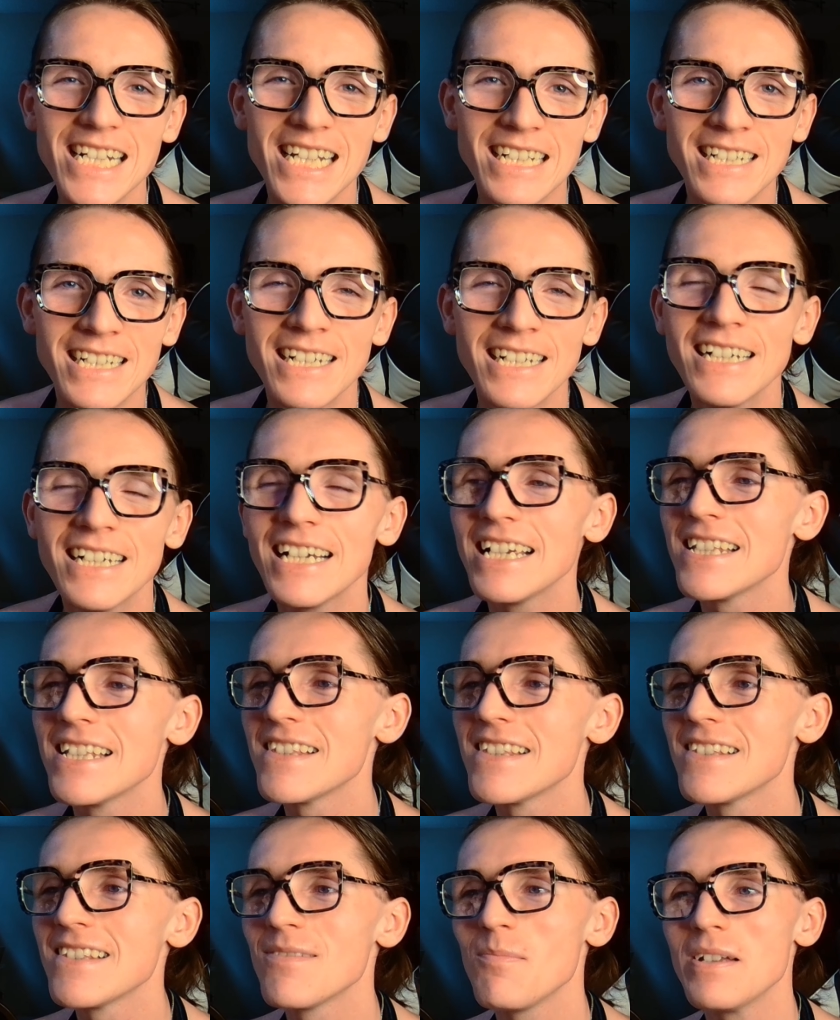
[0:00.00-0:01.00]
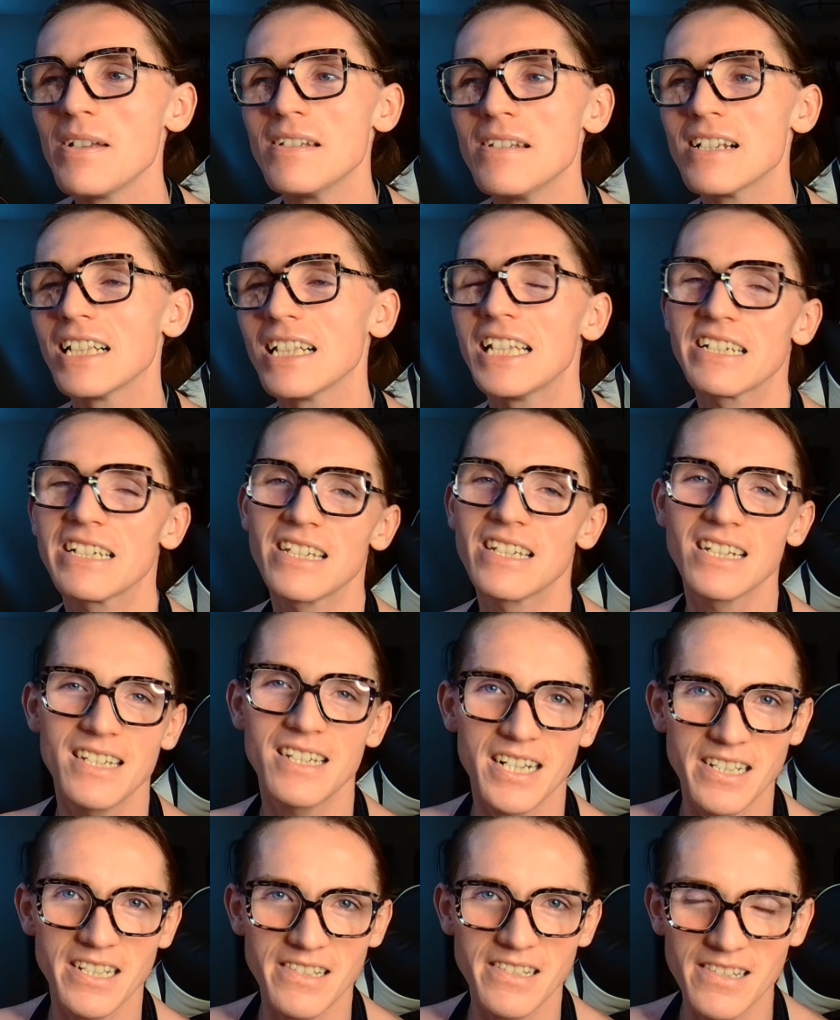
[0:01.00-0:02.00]
there, it's been collecting
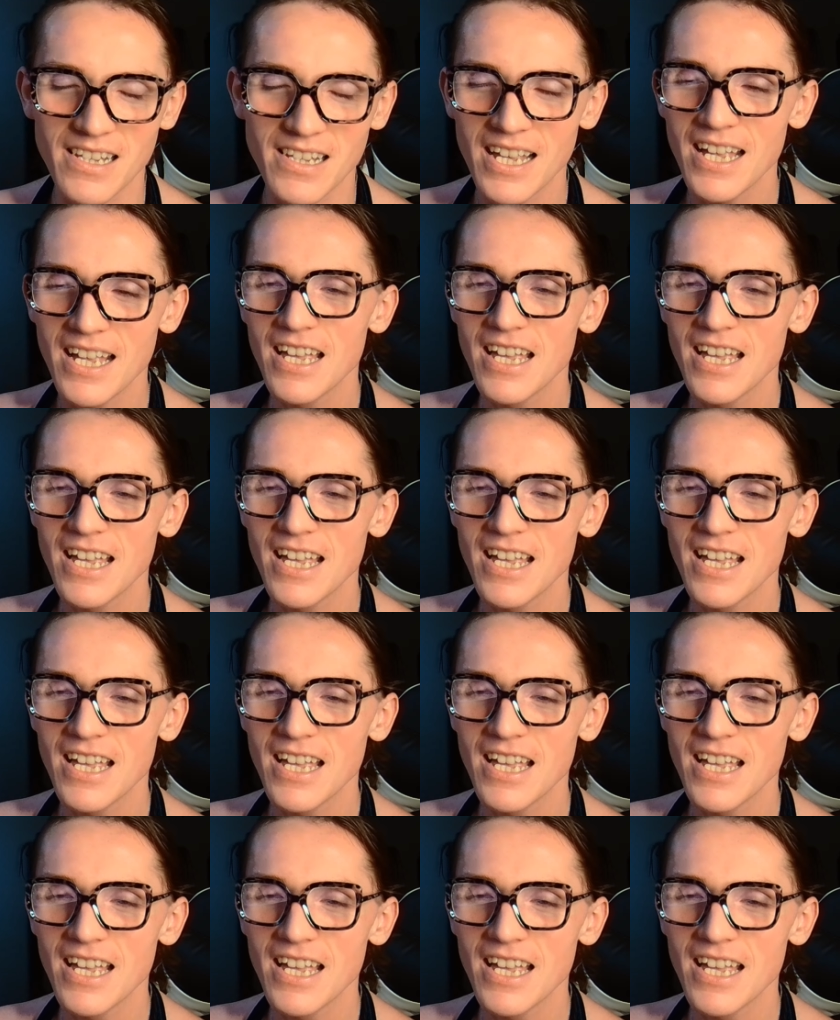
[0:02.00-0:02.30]
dust.